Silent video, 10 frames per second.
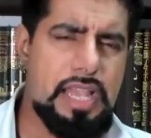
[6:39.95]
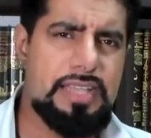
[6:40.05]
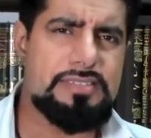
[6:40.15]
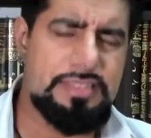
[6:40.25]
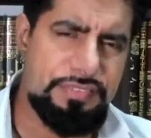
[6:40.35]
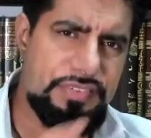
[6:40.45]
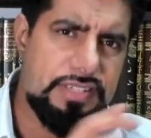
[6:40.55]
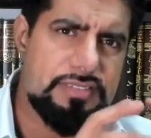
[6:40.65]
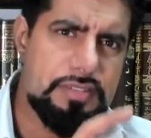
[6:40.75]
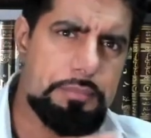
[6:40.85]
as in the
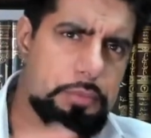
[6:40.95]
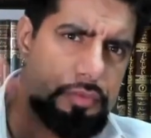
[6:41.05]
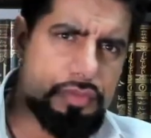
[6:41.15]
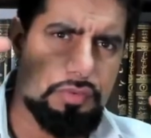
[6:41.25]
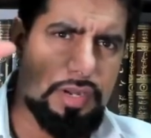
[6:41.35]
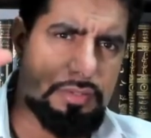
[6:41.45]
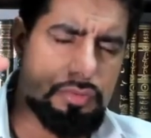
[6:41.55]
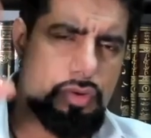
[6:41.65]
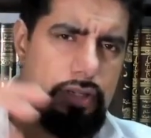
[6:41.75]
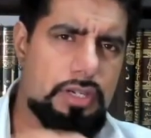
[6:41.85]
figures are moved around
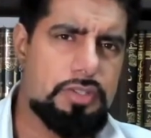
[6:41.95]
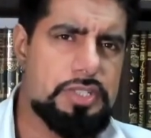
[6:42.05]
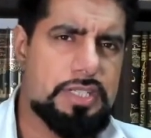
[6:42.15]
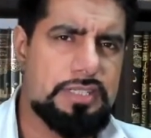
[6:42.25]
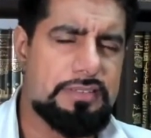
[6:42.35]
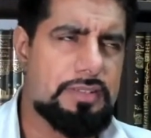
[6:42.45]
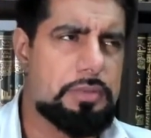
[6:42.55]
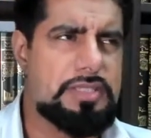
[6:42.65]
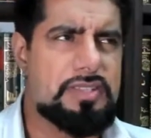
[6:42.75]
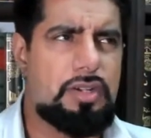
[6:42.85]
chronologically. So
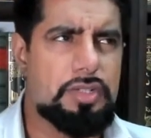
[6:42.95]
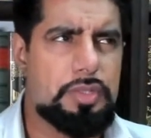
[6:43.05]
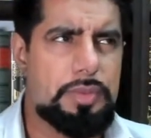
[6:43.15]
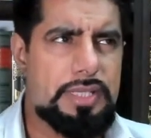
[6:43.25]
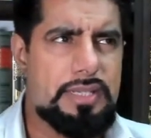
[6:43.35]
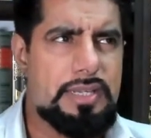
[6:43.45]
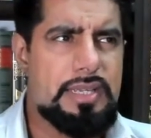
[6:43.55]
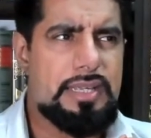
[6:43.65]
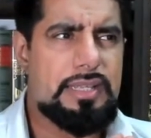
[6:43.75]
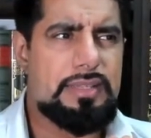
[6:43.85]
he's arguing
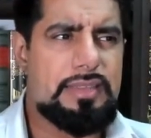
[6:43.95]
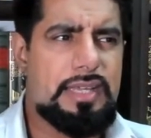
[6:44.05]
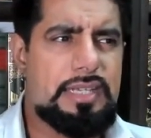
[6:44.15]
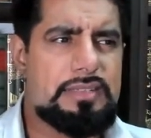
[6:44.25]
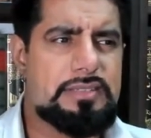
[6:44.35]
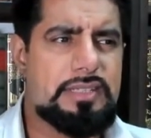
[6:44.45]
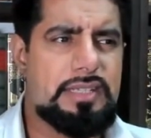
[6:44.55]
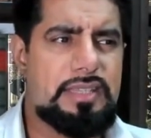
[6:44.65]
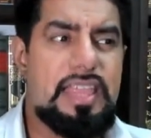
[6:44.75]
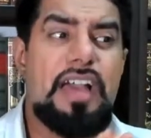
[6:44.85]
that
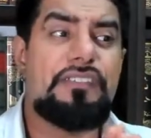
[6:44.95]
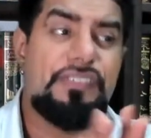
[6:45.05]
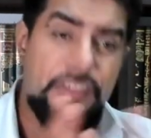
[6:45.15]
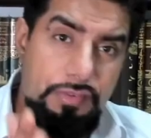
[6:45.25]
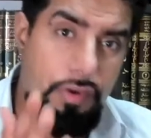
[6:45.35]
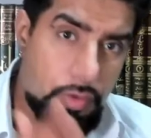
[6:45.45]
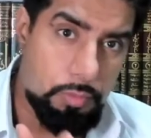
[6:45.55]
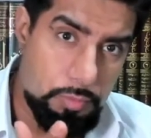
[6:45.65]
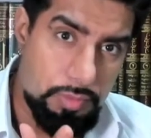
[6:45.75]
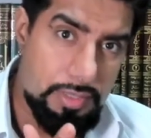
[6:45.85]
that
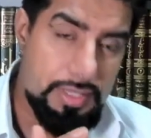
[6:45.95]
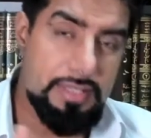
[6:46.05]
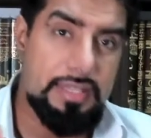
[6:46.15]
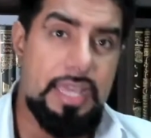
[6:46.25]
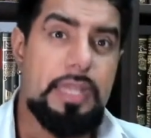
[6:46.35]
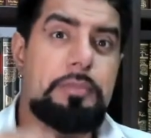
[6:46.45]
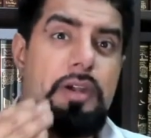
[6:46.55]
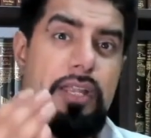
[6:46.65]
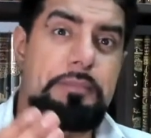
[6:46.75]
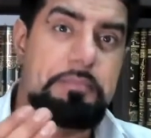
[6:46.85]
Pharaoh that
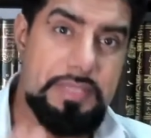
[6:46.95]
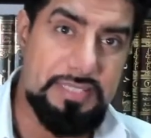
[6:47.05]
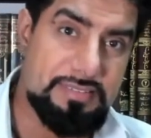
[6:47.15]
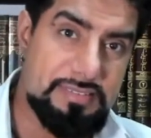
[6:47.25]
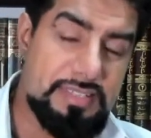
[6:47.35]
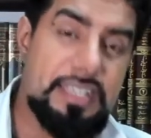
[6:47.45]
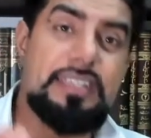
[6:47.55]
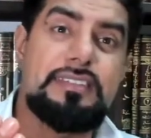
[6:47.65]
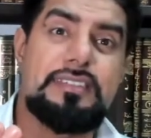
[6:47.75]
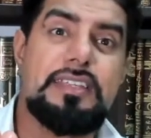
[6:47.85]
Abraham meets
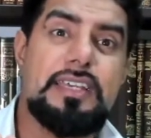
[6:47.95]
is